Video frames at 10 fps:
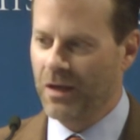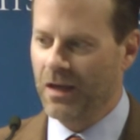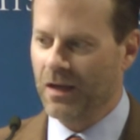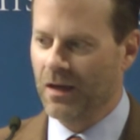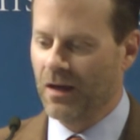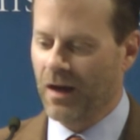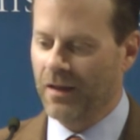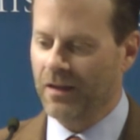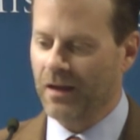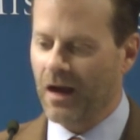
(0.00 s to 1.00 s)
being, I
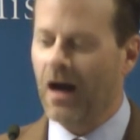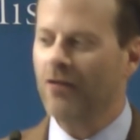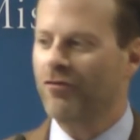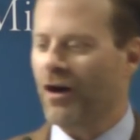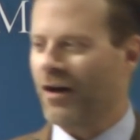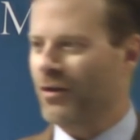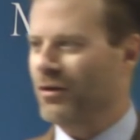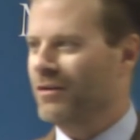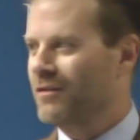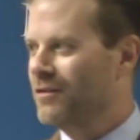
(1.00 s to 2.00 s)
think, the
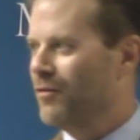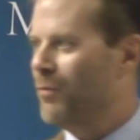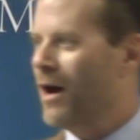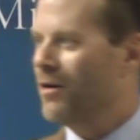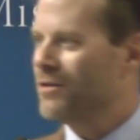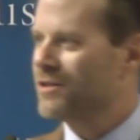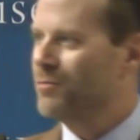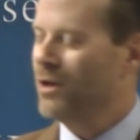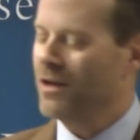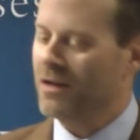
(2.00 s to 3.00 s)
godfather of modern
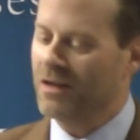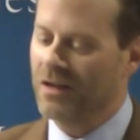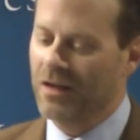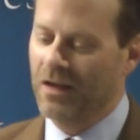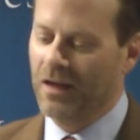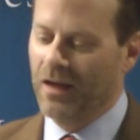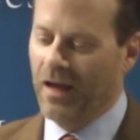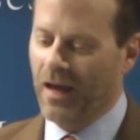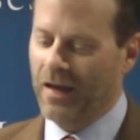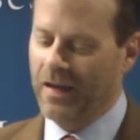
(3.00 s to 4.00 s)
spin.
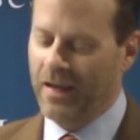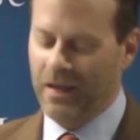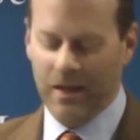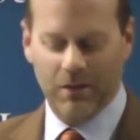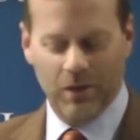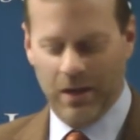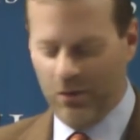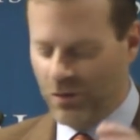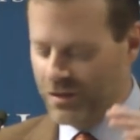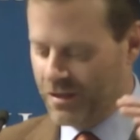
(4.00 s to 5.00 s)
And he,
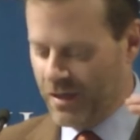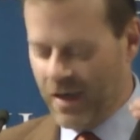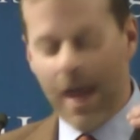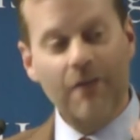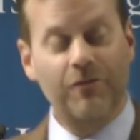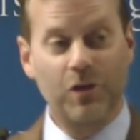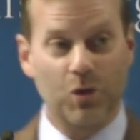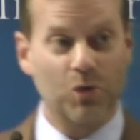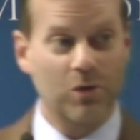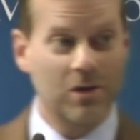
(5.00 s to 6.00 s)
he was the
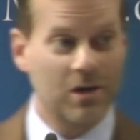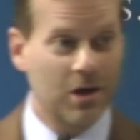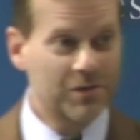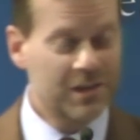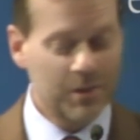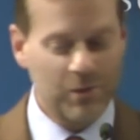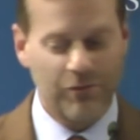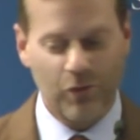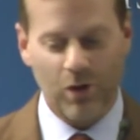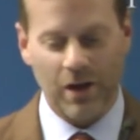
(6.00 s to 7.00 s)
nephew of
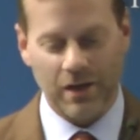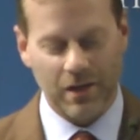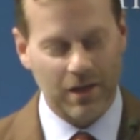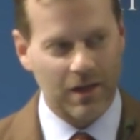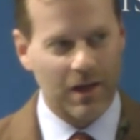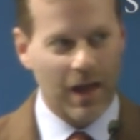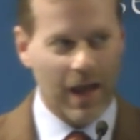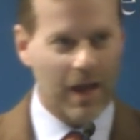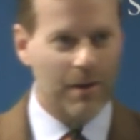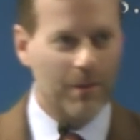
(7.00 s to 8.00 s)
Sigmund Freud.
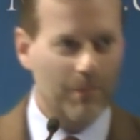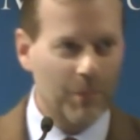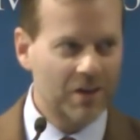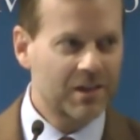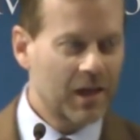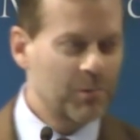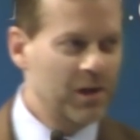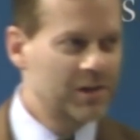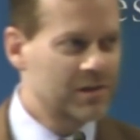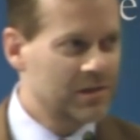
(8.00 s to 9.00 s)
And much like
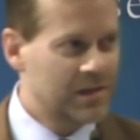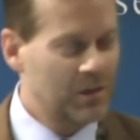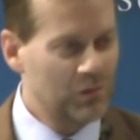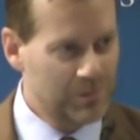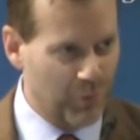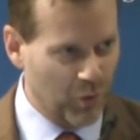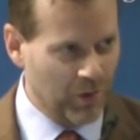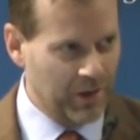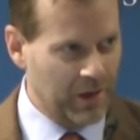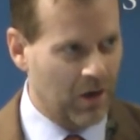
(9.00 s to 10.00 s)
Mises, he was
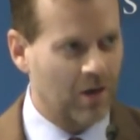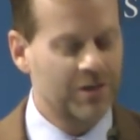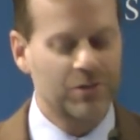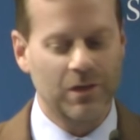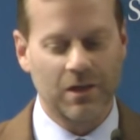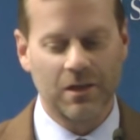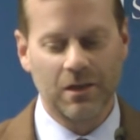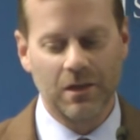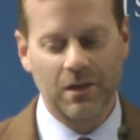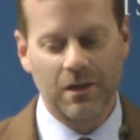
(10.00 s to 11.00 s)
born in Austria
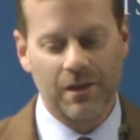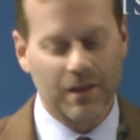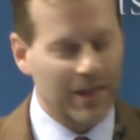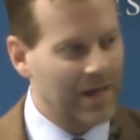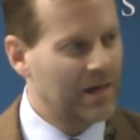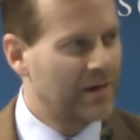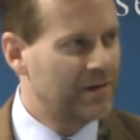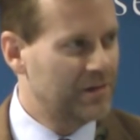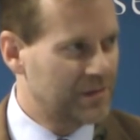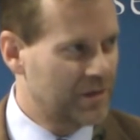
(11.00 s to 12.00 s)
in the late
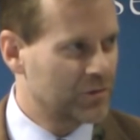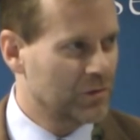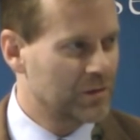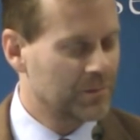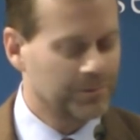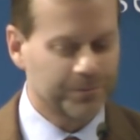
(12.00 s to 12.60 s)
19th centuries.